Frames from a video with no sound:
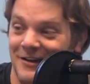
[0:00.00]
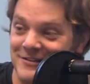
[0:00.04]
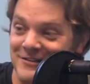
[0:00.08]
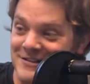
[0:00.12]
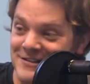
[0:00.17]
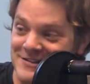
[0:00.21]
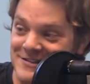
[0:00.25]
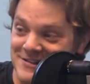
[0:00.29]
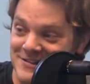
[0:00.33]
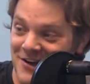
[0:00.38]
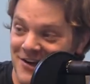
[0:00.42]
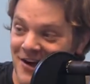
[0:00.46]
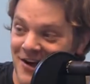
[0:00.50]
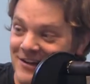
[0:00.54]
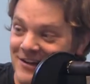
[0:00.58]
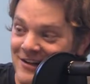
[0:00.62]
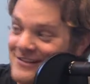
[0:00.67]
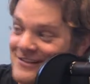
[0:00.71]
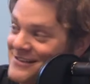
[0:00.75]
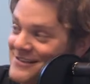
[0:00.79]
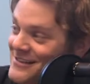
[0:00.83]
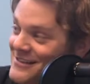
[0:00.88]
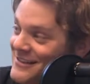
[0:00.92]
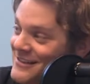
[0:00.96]
else's
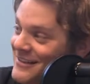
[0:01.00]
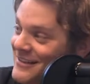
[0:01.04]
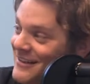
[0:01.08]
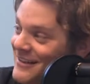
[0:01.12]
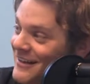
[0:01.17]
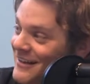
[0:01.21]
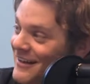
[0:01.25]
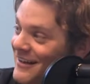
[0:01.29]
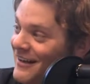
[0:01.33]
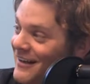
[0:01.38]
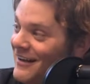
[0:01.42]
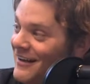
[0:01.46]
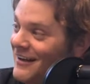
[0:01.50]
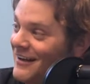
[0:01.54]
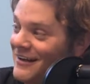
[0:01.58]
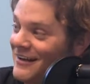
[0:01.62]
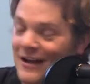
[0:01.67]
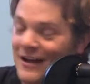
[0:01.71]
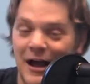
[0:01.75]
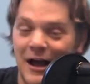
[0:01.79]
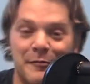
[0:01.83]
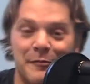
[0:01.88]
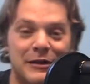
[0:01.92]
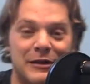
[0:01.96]
does.
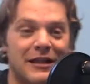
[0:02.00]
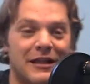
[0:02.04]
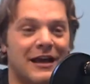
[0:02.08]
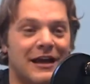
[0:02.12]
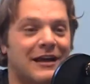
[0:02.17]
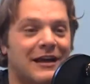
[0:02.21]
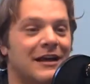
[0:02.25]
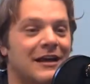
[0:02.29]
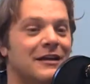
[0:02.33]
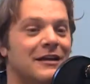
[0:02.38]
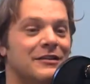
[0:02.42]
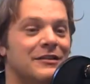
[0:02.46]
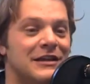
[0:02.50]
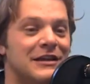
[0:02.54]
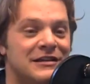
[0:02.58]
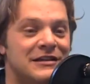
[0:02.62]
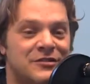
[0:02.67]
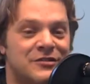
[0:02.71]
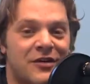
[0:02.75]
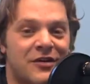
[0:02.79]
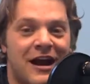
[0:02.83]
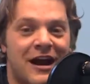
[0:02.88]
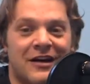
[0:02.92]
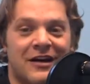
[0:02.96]
I'd be like,
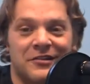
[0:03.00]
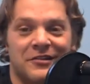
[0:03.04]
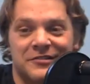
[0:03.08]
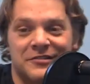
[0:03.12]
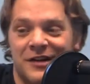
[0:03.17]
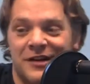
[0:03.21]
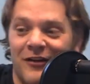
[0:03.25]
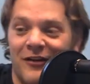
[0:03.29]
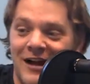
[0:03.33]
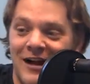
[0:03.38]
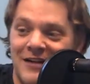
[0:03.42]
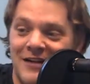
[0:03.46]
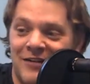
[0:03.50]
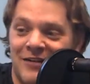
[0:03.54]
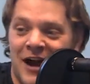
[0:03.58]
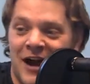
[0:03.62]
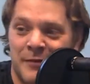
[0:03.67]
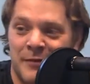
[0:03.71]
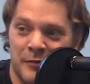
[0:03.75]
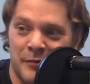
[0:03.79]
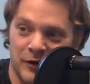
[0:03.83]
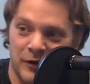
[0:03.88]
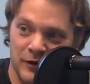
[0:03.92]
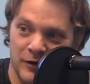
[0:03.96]
these crackers don't have
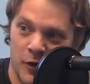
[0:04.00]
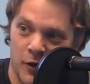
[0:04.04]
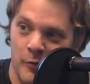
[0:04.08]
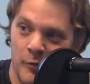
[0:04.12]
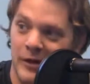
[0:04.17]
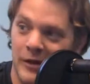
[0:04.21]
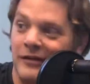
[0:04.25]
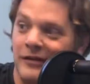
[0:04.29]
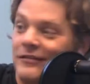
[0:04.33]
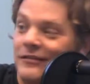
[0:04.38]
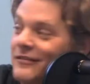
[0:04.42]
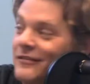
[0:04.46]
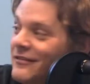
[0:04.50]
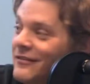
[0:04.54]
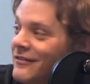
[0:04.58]
hyperglobin.